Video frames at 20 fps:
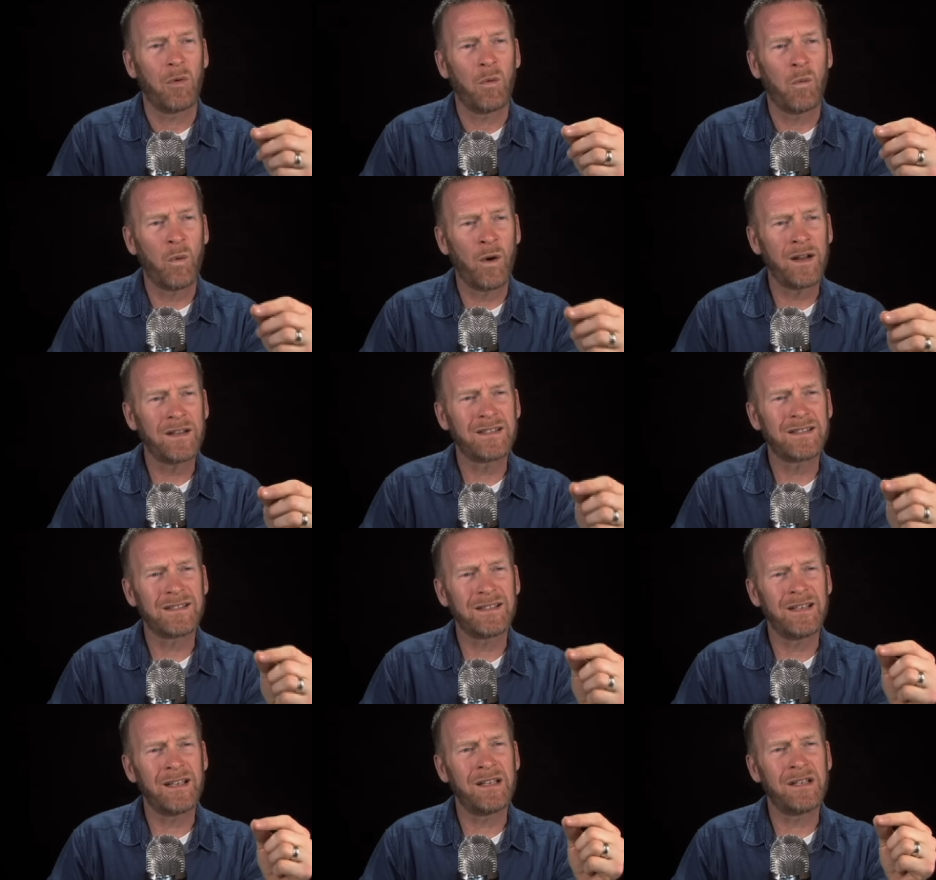
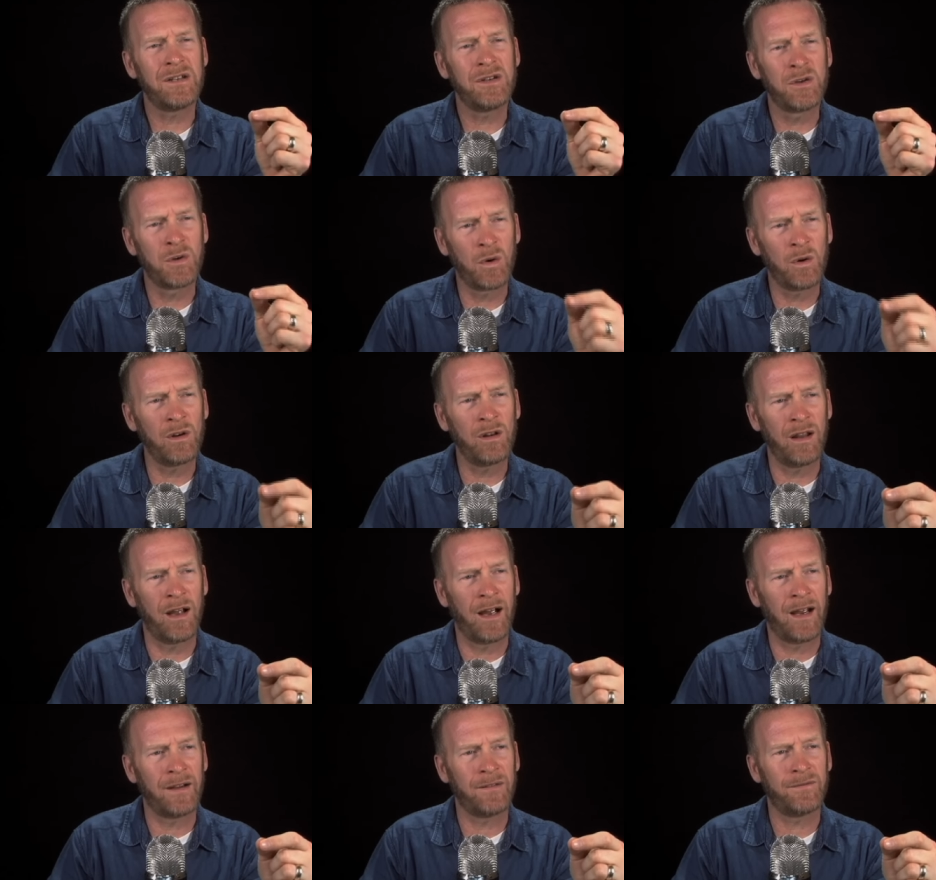What's in your
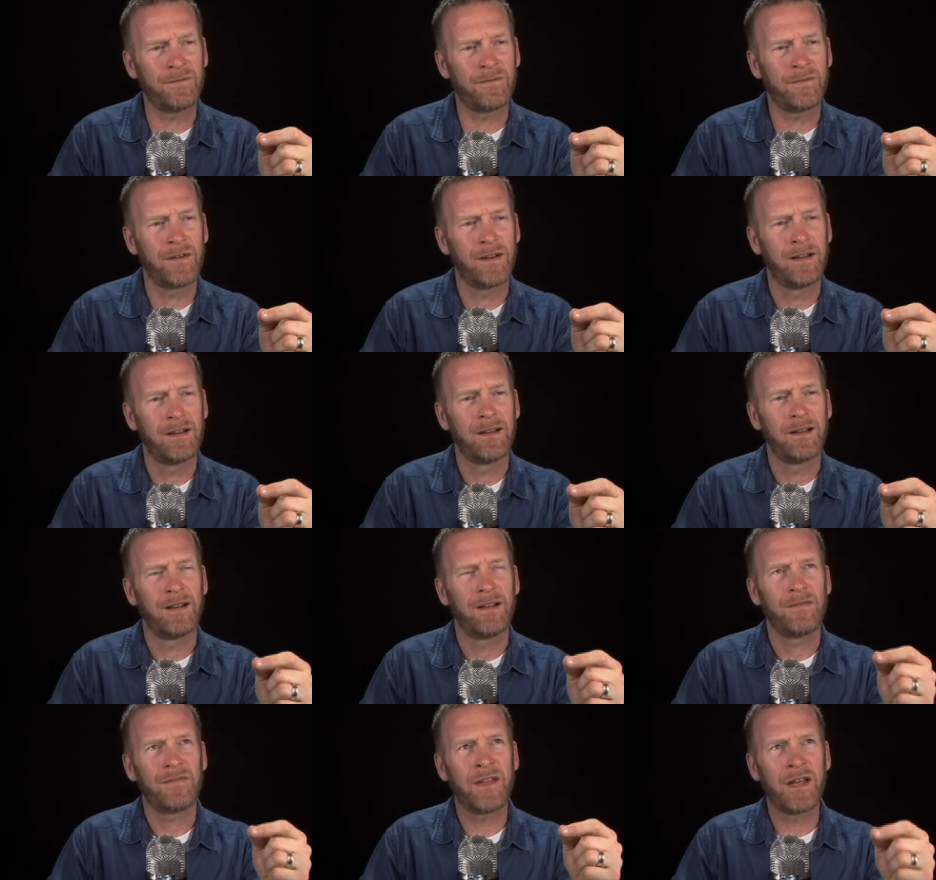life
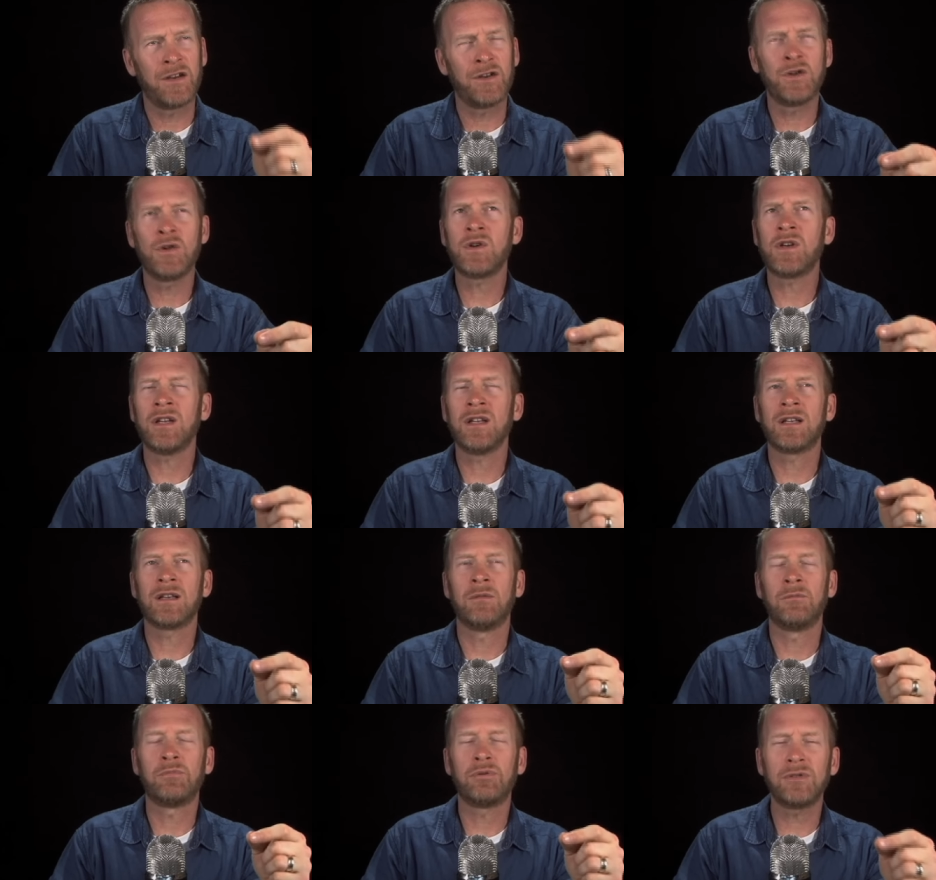that you can
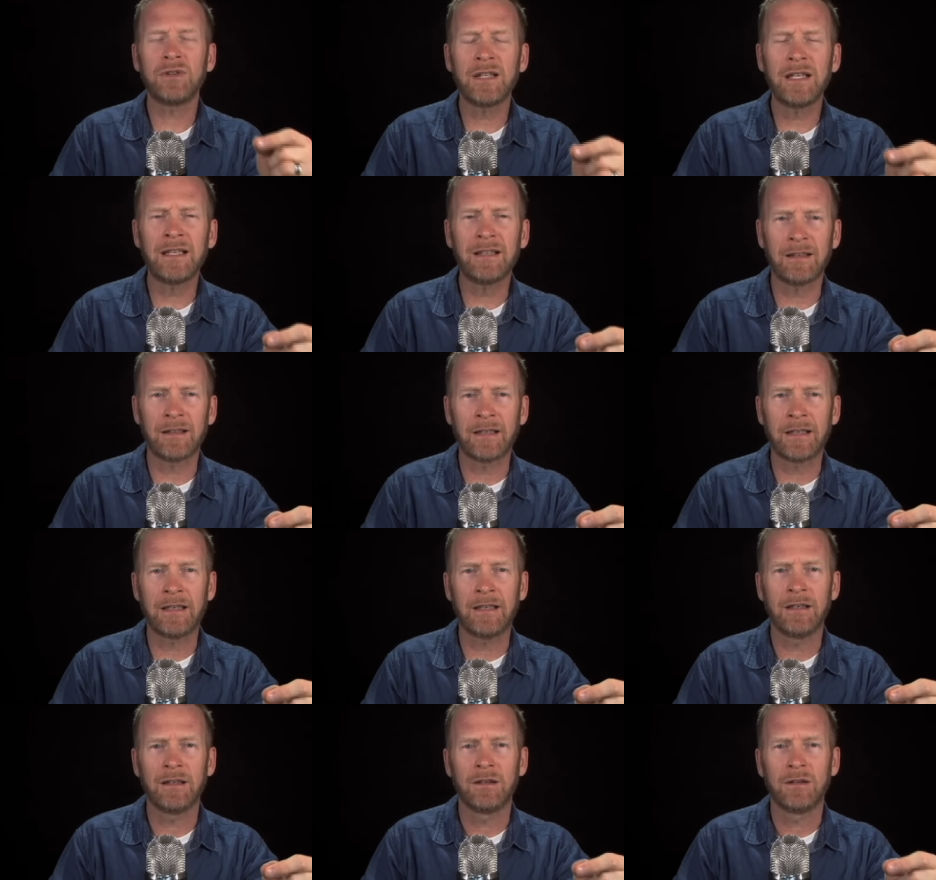
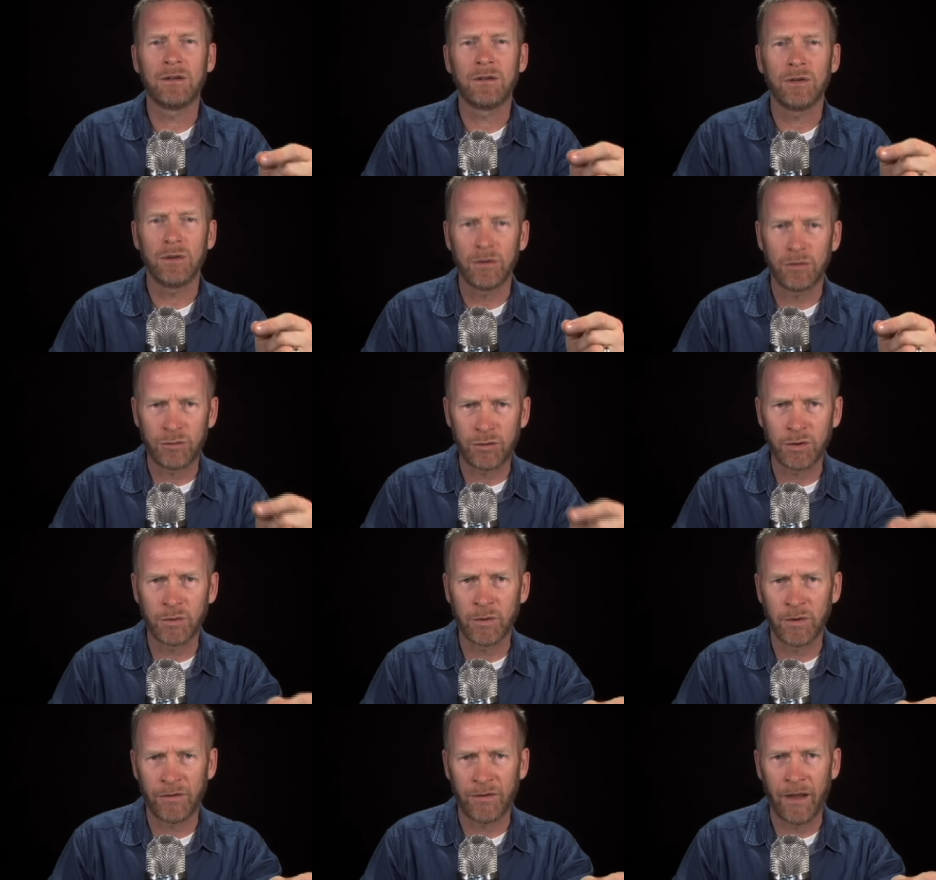completely
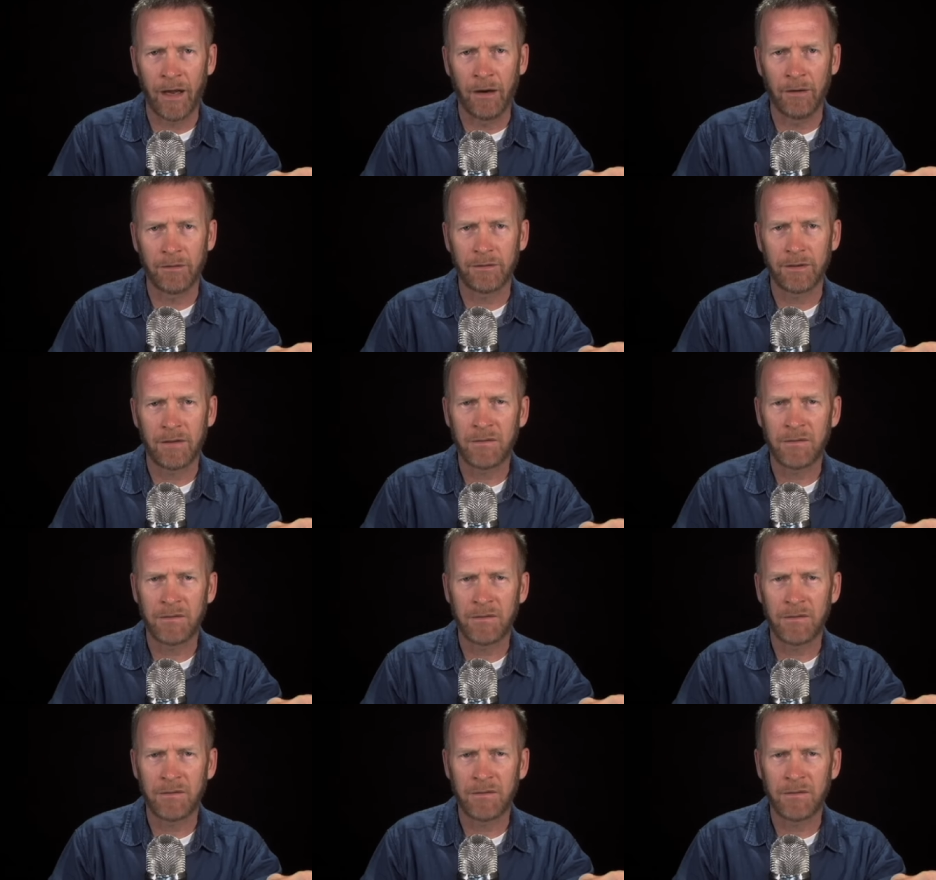do without?